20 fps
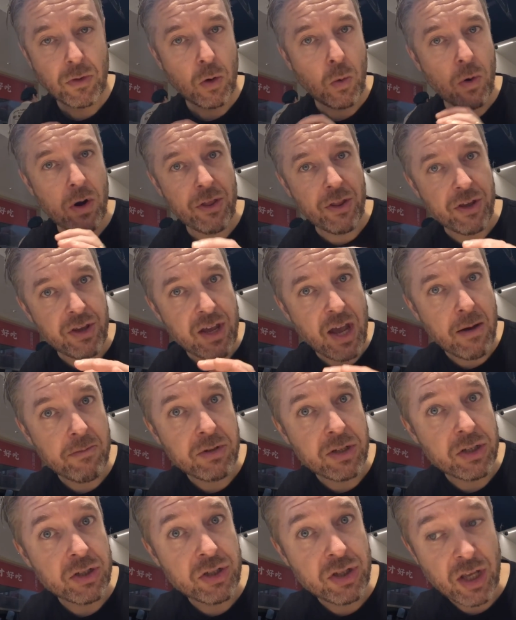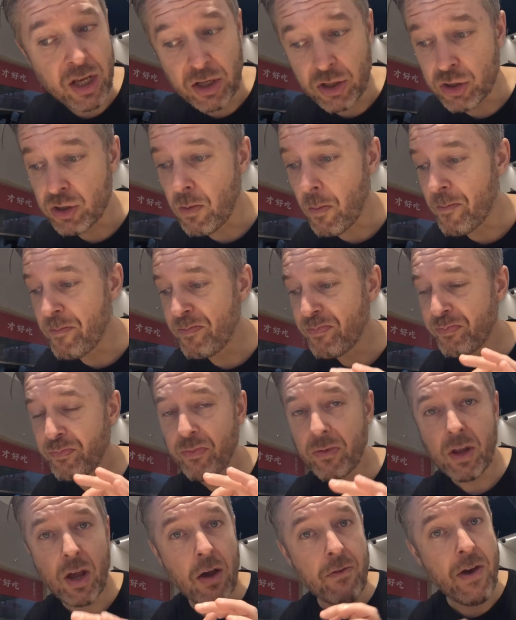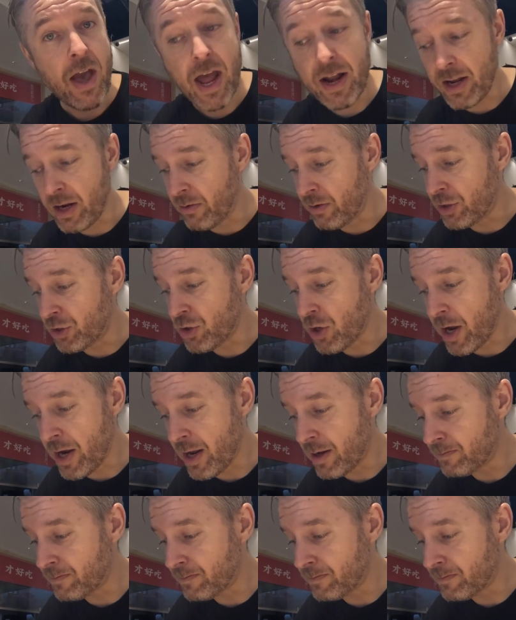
one of the yummiest things I've had here in China.